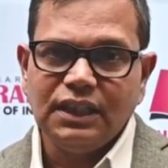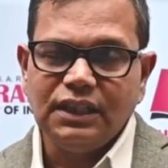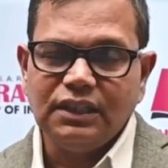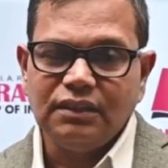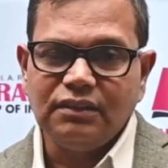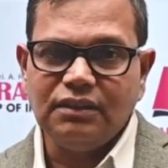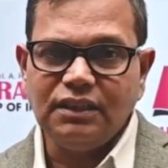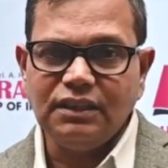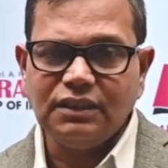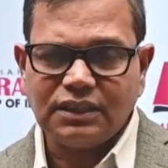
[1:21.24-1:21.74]

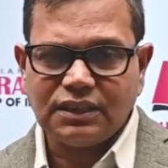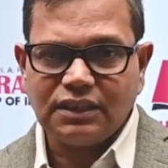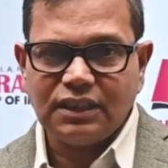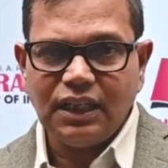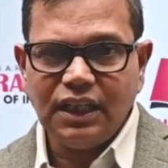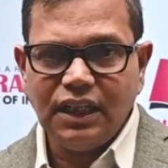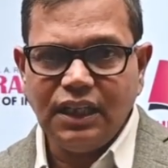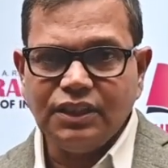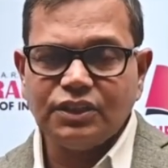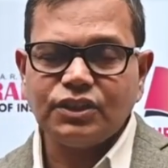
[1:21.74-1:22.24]
This
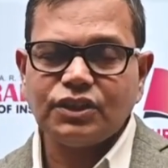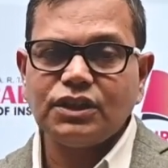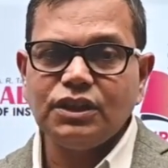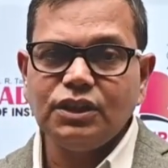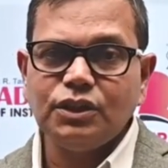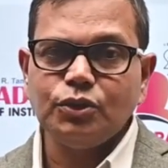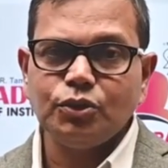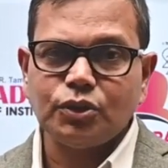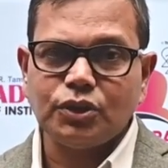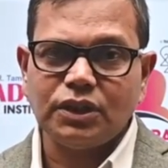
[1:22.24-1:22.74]

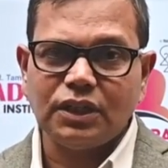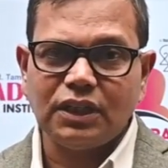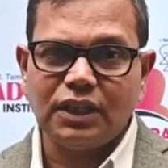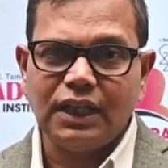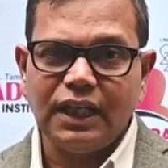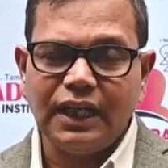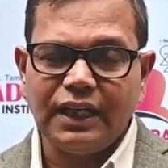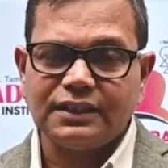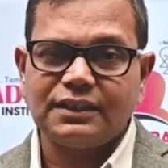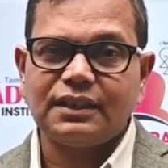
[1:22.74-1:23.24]
institution,
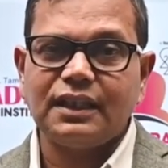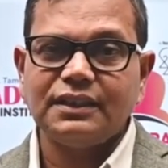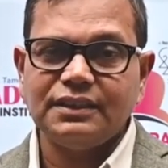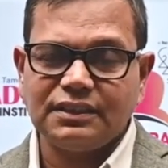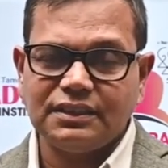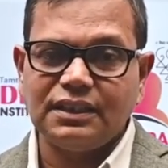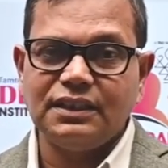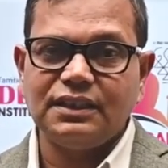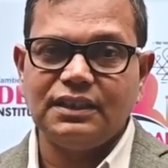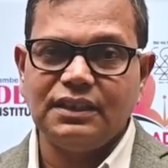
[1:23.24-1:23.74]

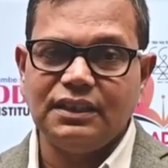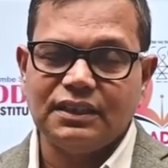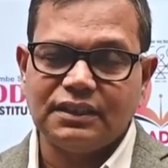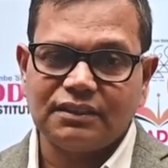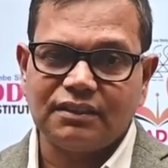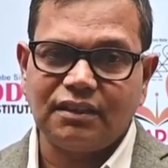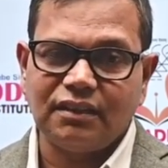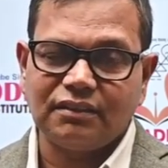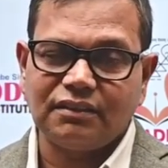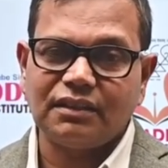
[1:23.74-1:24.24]
SICD,
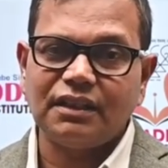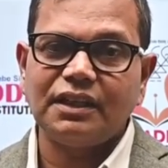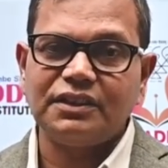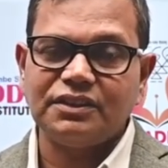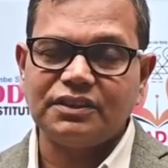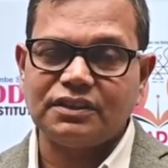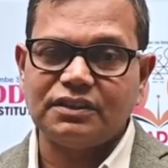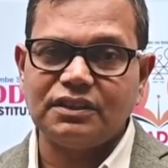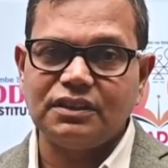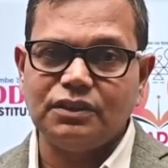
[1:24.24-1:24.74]
Shraddha
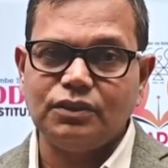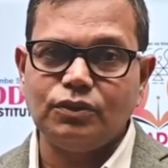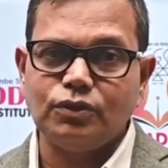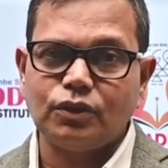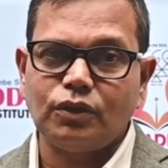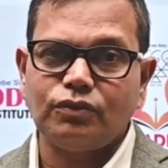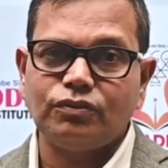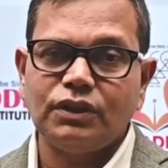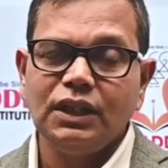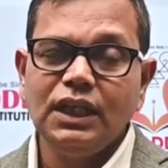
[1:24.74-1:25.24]

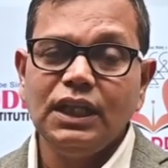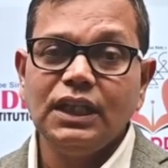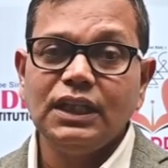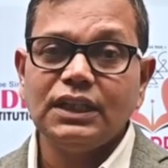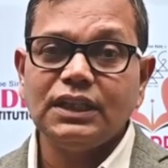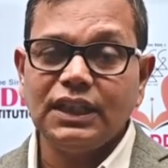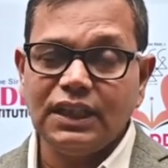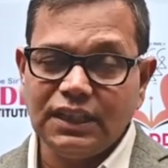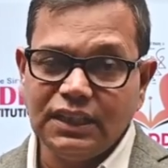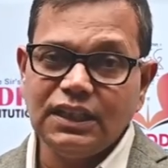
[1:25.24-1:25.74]
Institute of
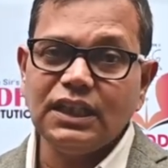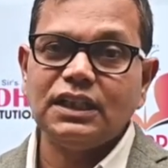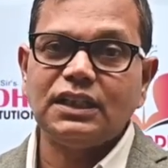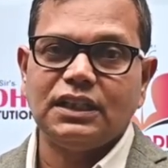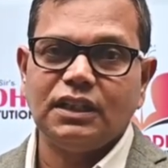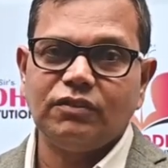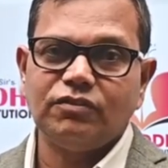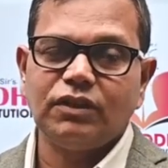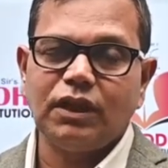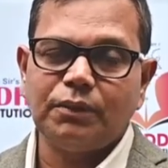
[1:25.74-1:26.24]
Career
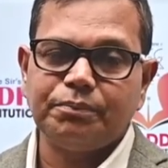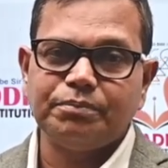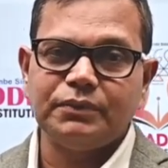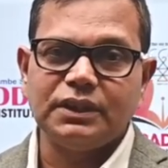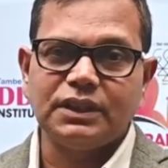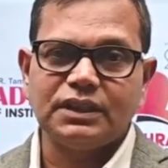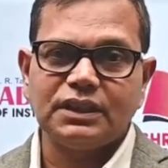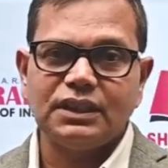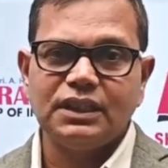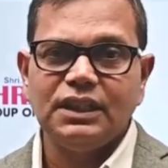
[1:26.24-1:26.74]

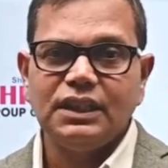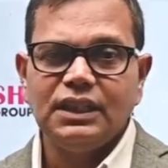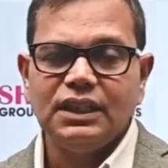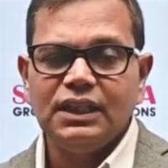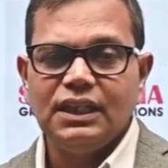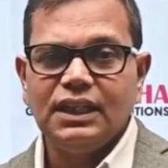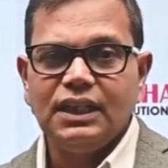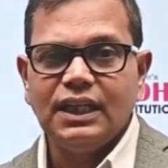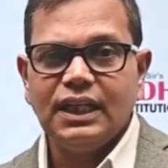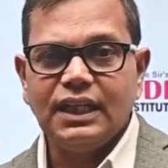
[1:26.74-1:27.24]
Development,
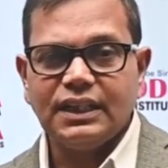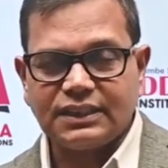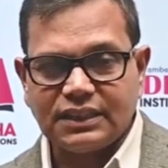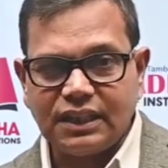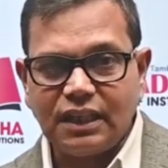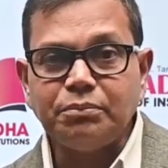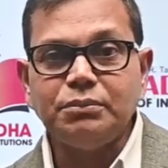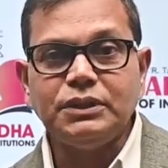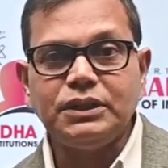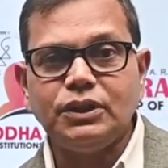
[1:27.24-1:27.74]
has
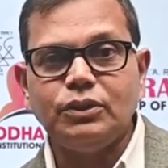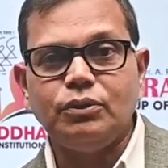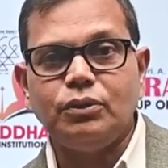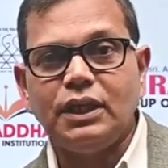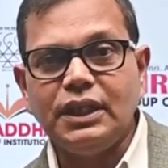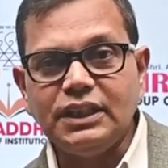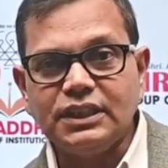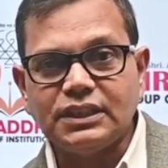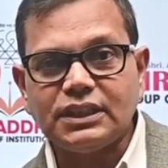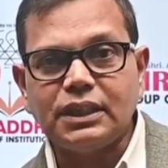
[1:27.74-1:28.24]
come into
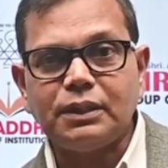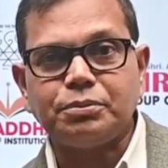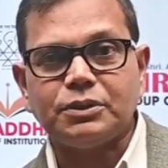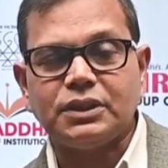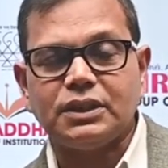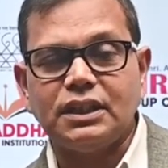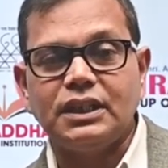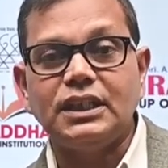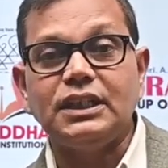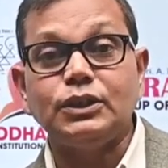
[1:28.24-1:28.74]

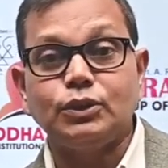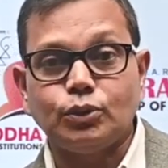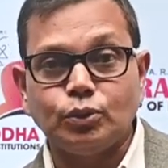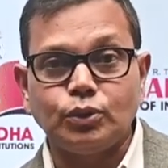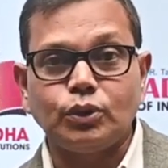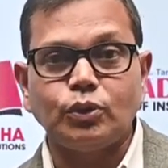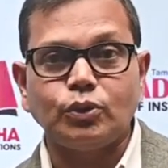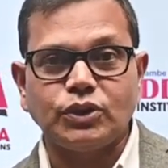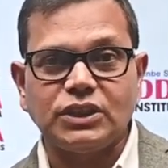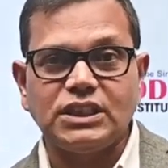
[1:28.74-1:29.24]
inception in
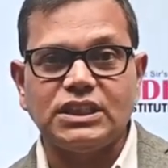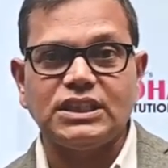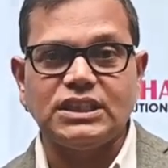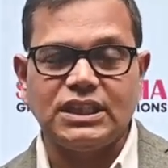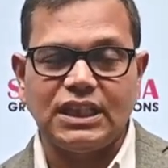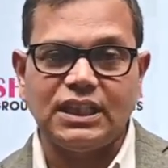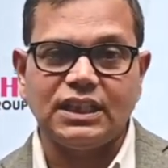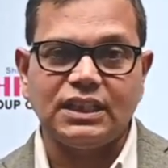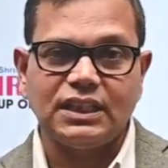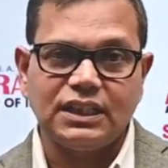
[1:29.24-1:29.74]

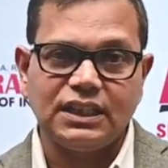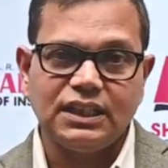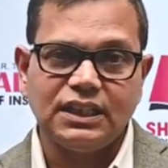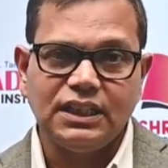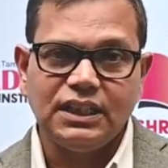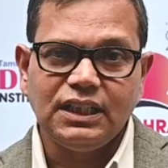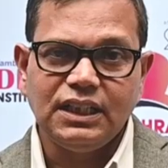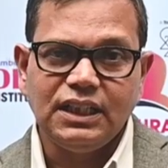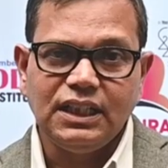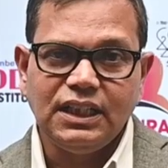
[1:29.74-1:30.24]
2010.
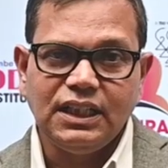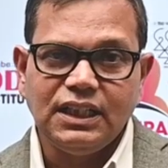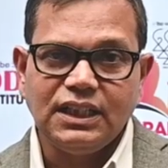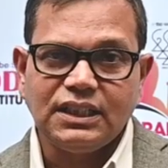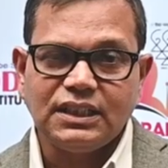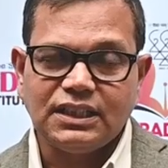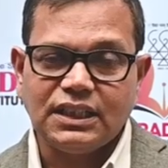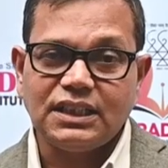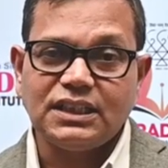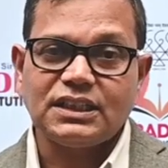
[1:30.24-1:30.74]

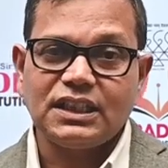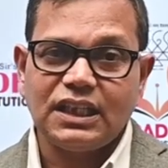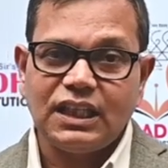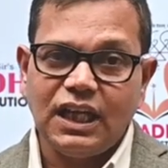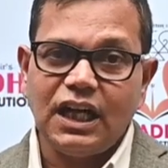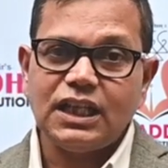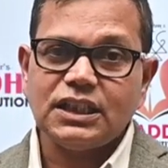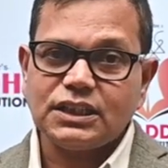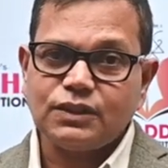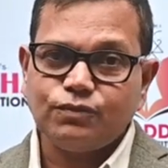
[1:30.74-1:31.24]
Since
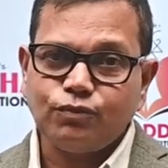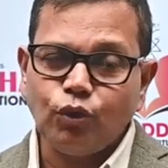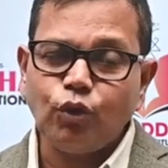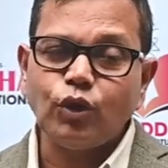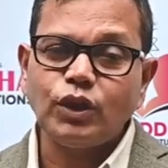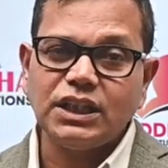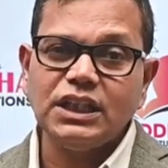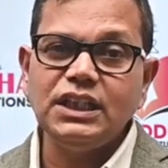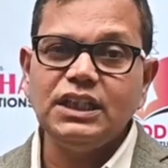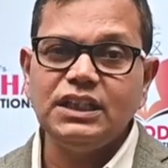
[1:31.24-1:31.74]
last
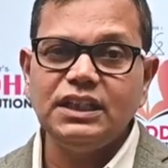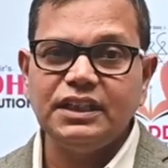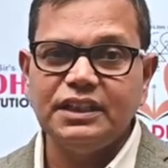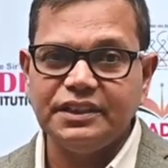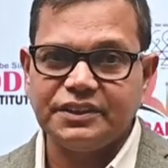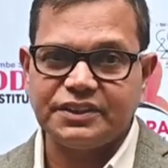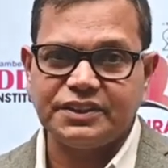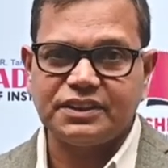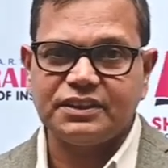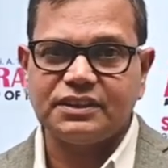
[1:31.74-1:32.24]
14
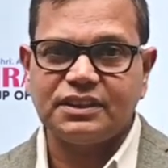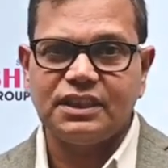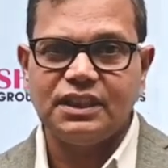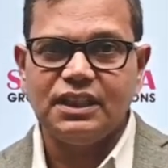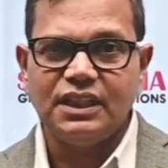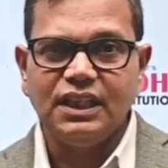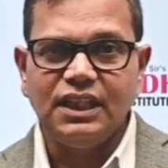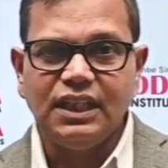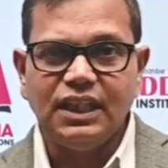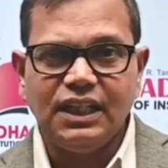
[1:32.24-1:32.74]
years,
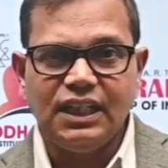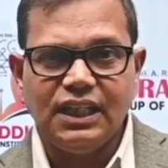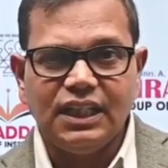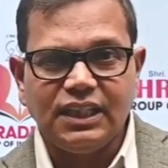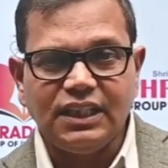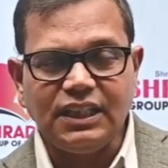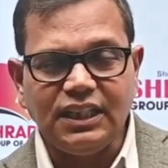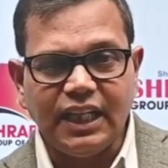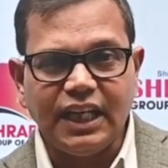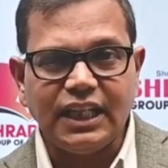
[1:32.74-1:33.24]

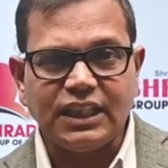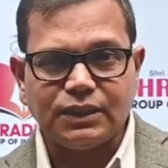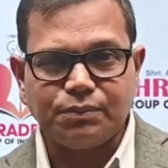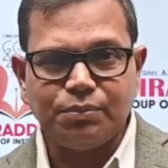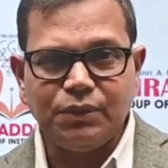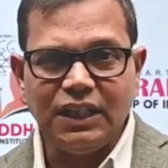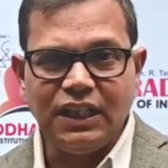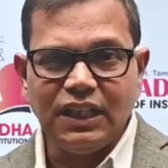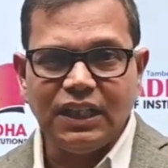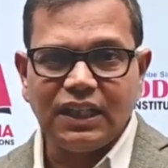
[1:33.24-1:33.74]
he has
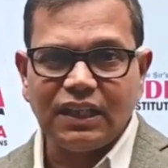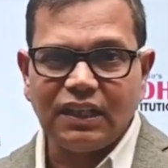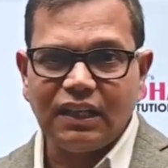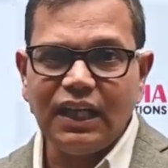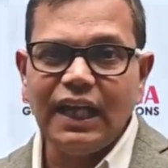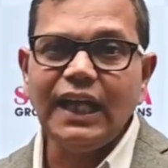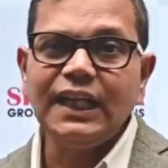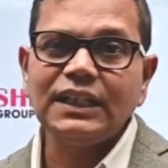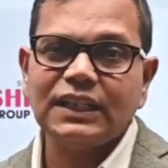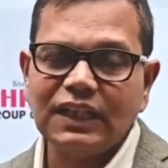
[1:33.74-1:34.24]
been
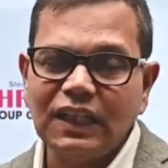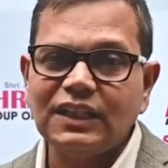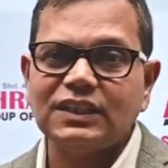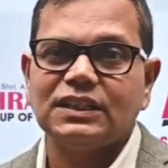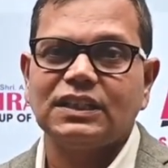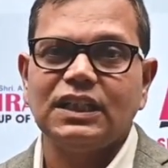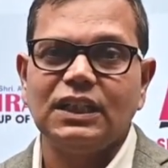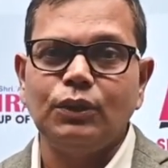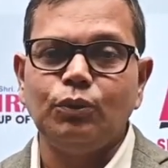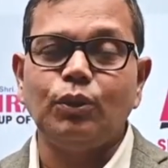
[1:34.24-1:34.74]

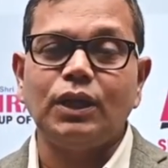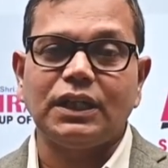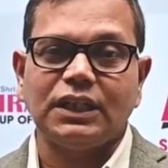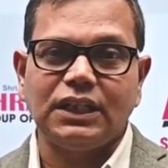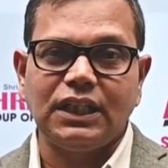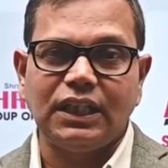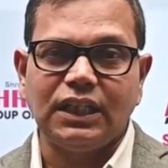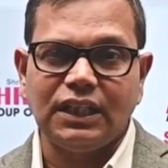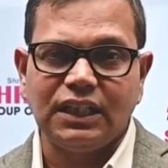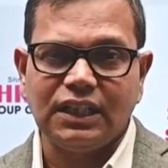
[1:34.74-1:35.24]
relentlessly
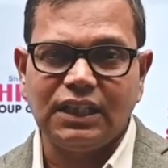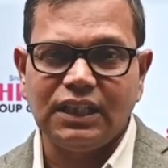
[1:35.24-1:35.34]
working